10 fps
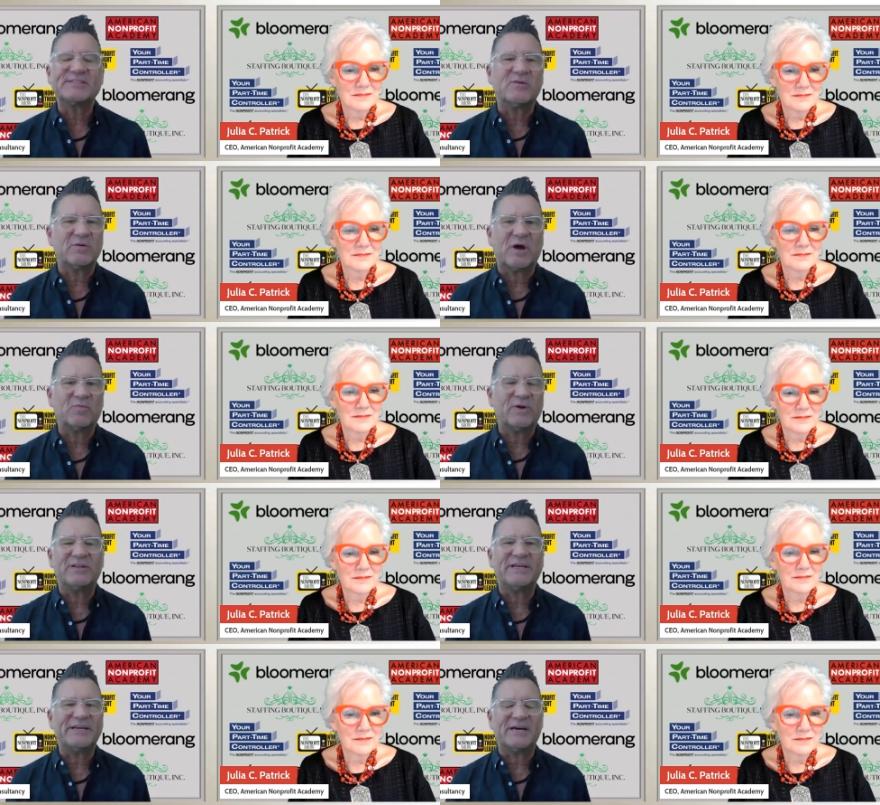Speaker 1: is a, a
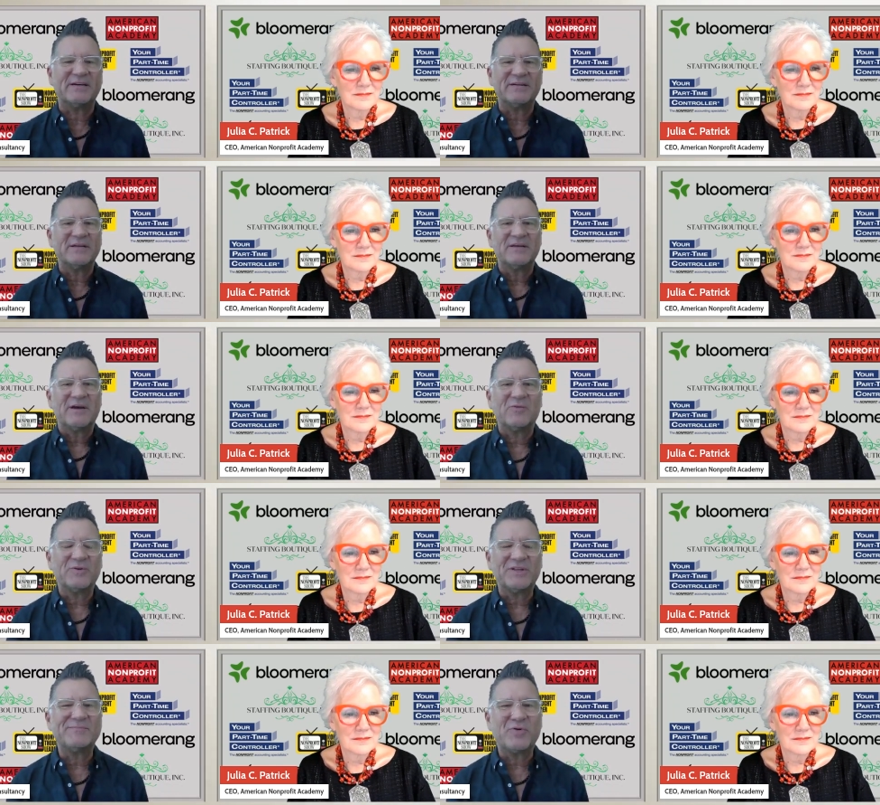really uh, a
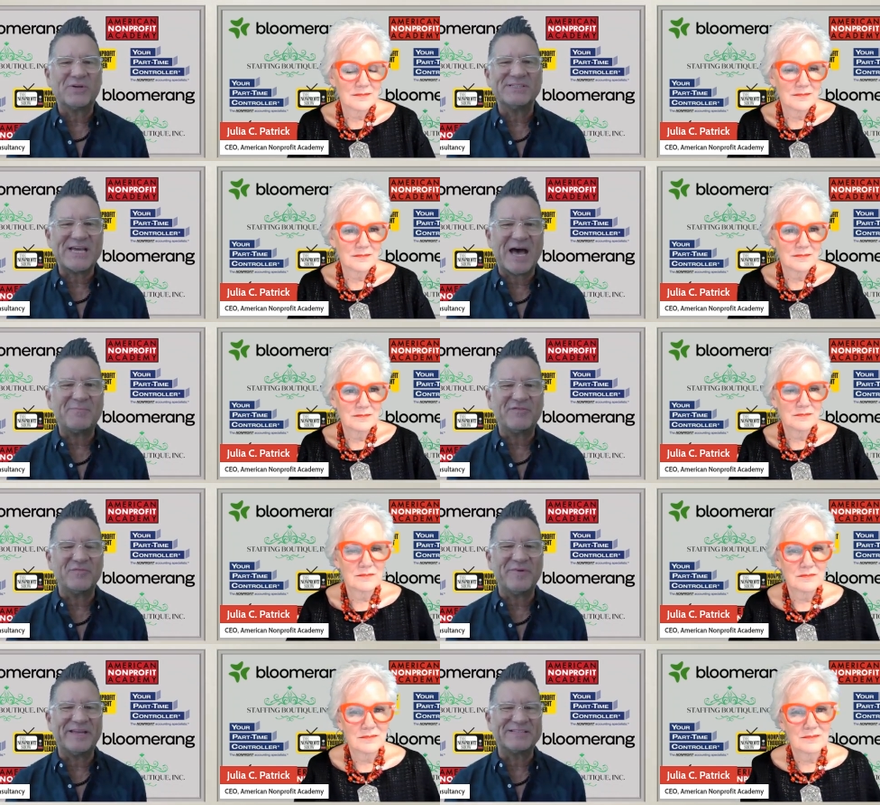really important topic
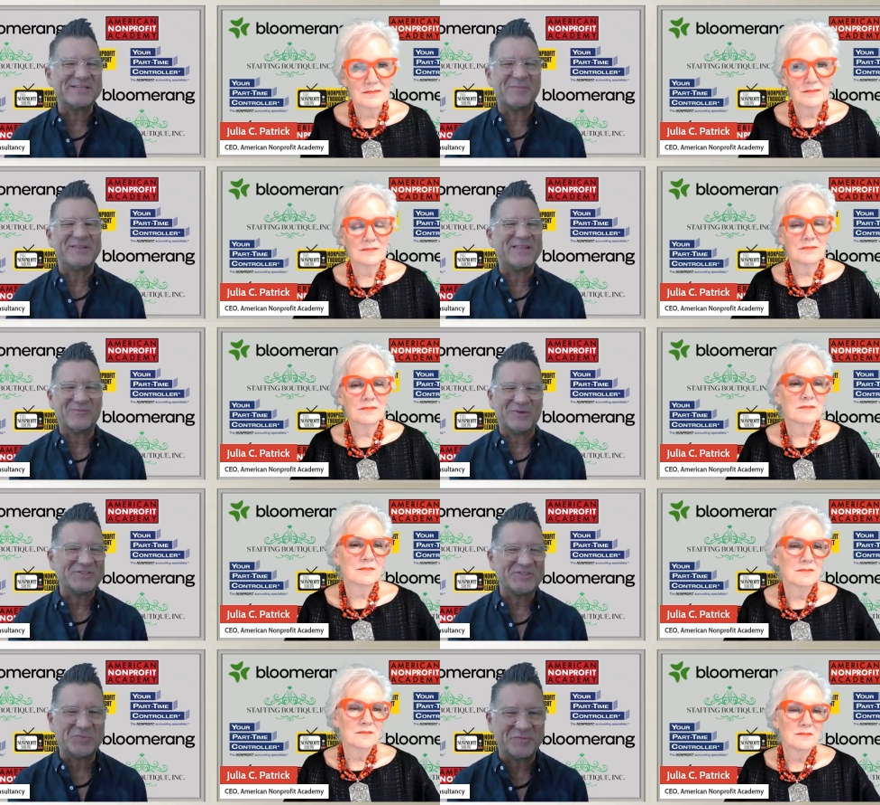for me and something that I'm
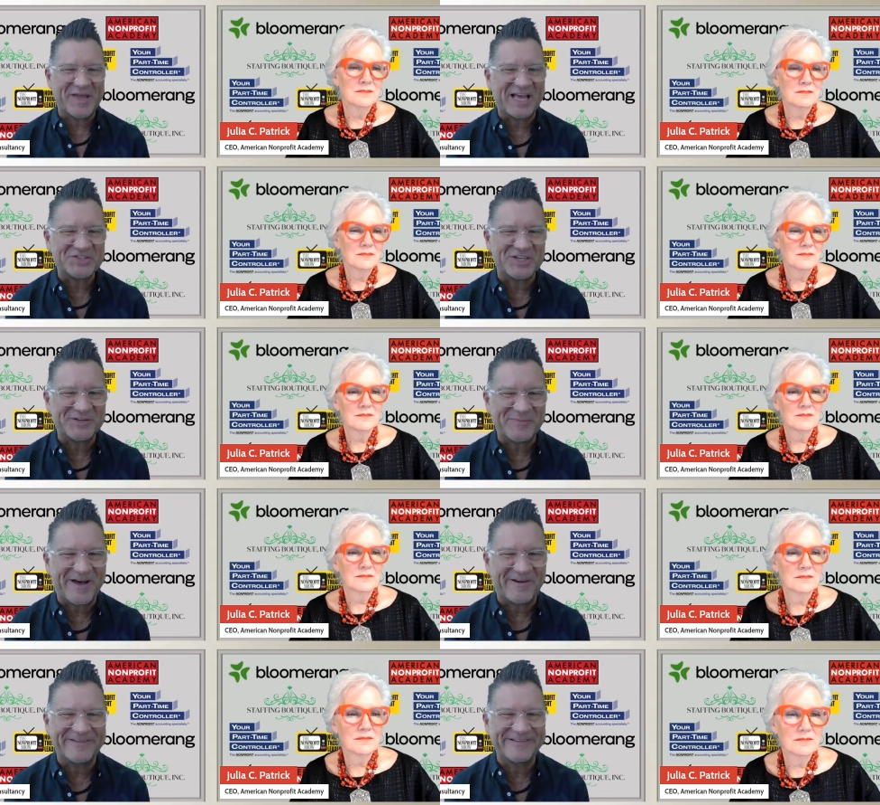really super passionate
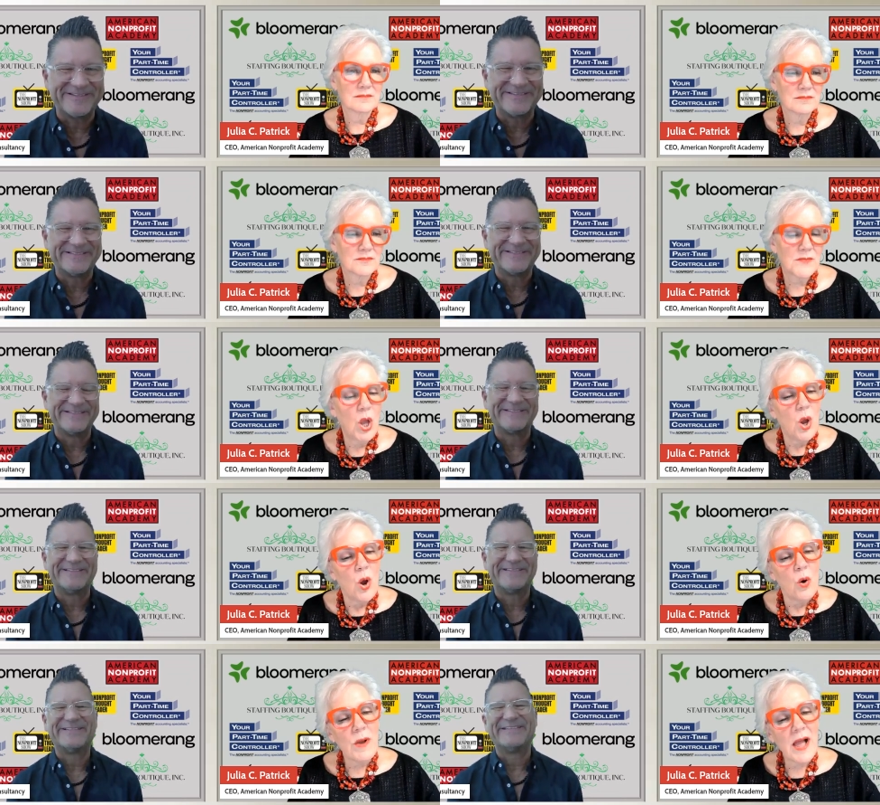about.
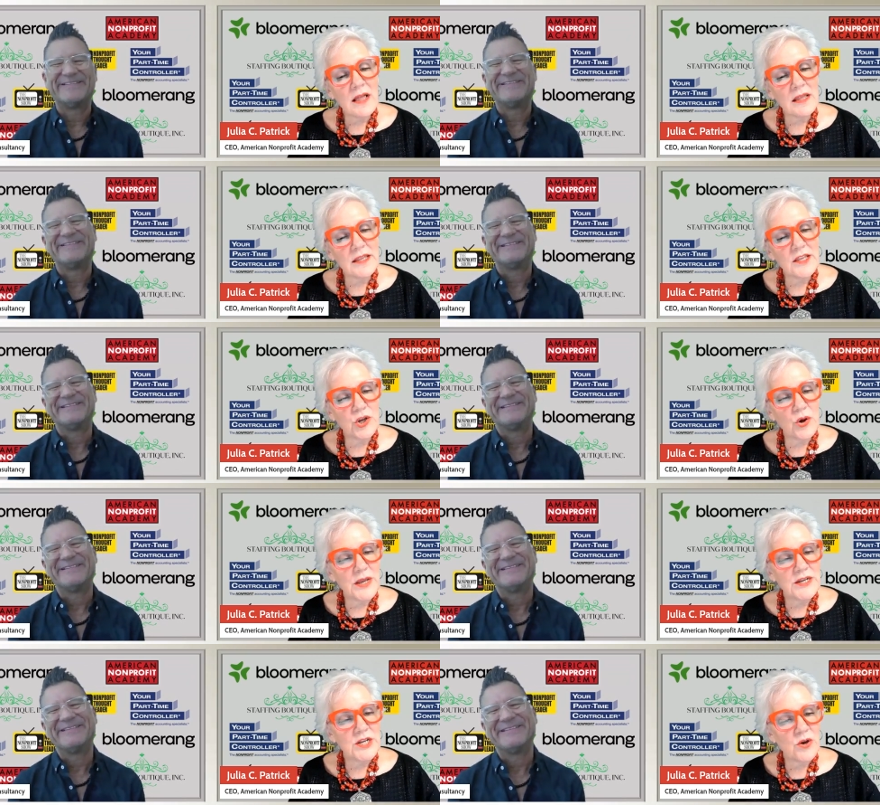
Speaker 2: Well, you know,
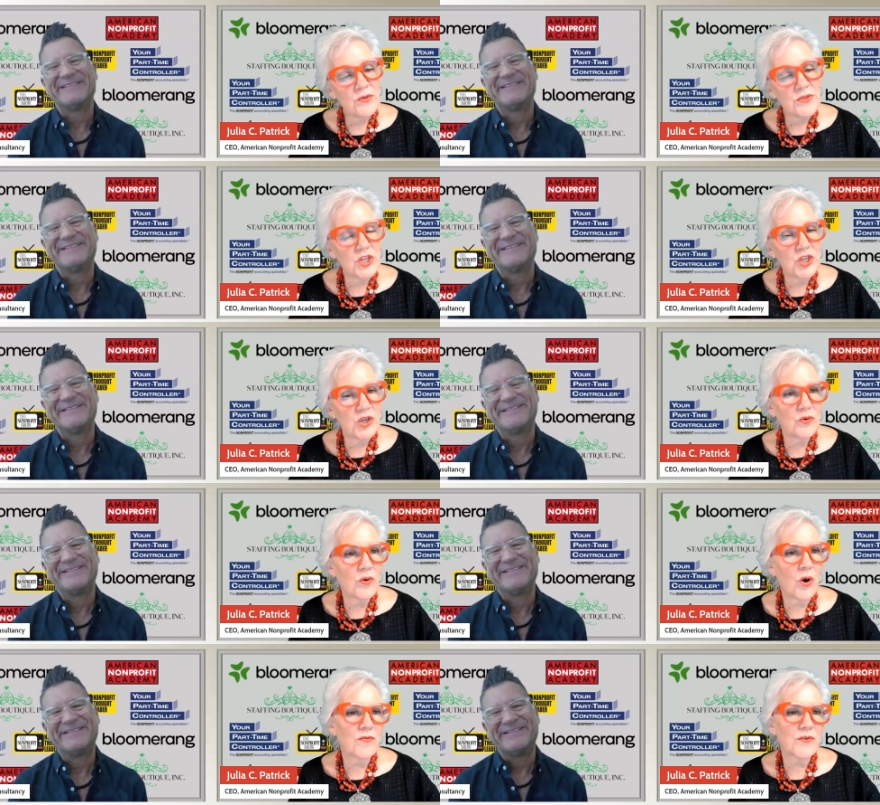I know that you
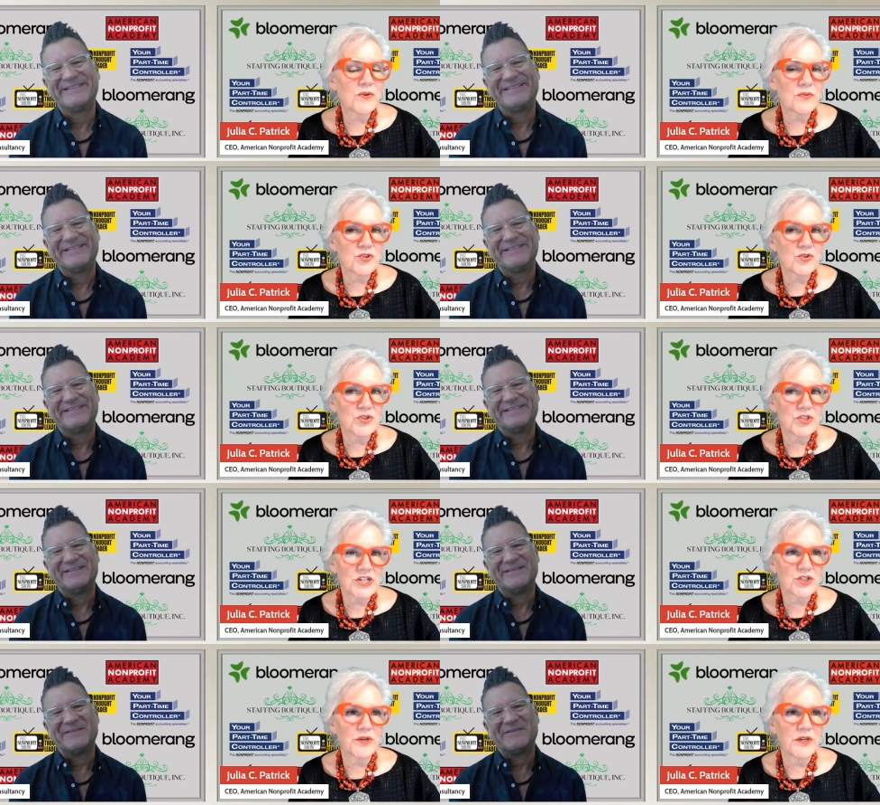over the
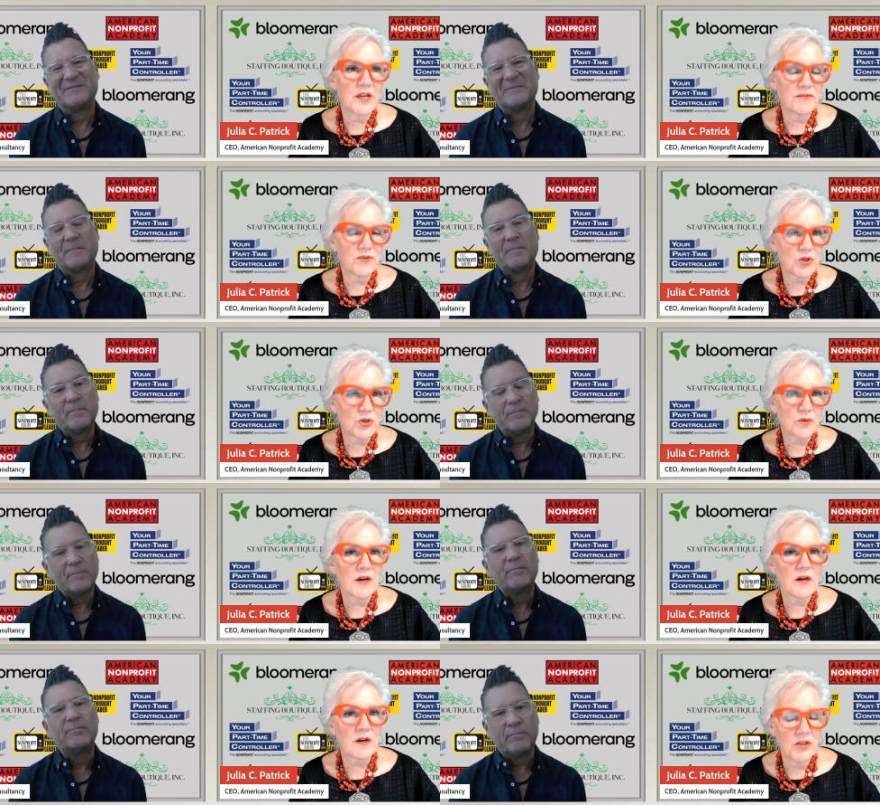trajectory of your
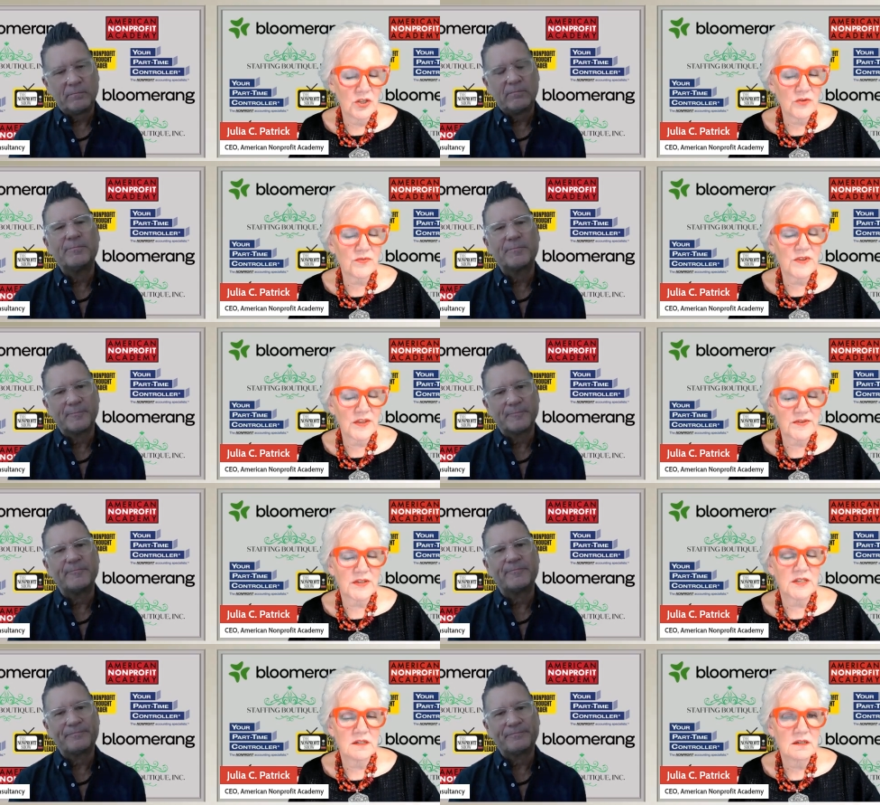career, you've
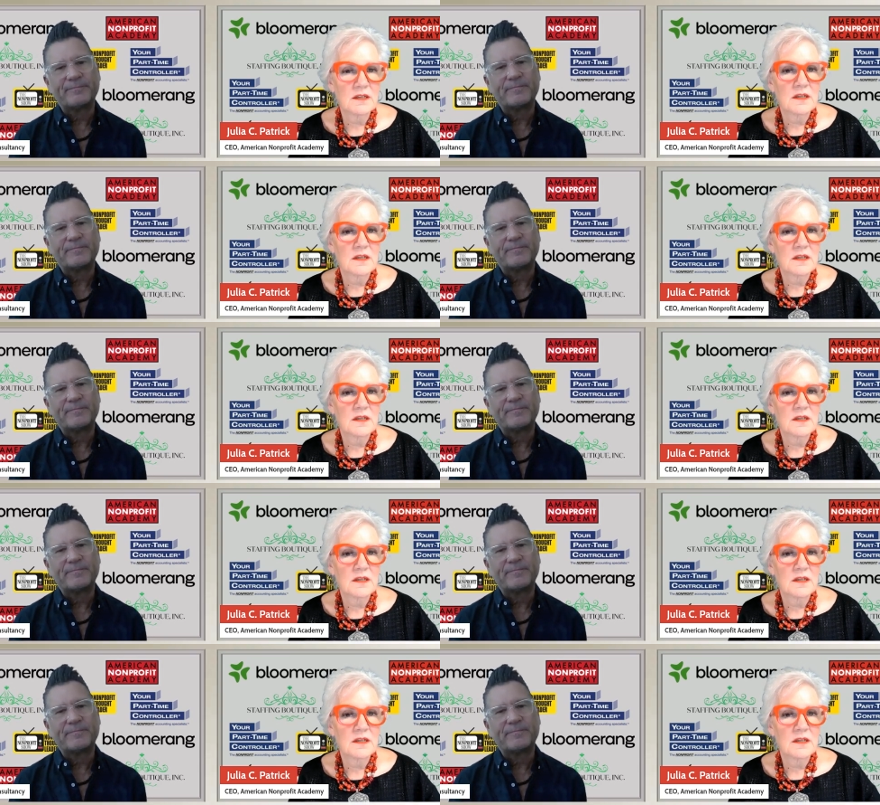given